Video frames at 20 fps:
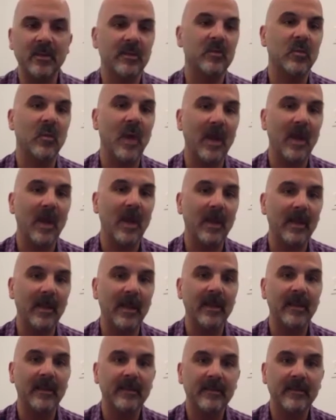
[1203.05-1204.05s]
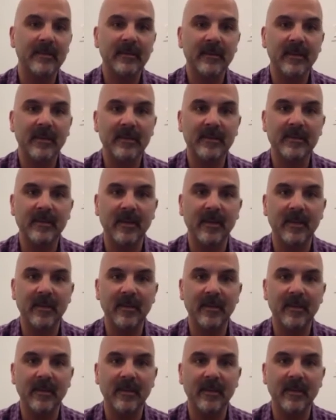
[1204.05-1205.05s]
twilight in
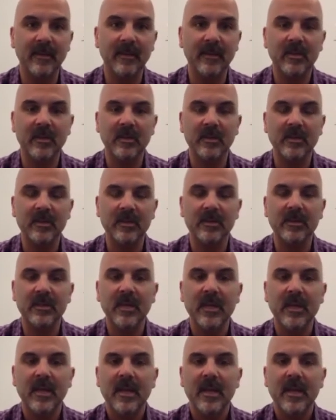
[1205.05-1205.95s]
some circles.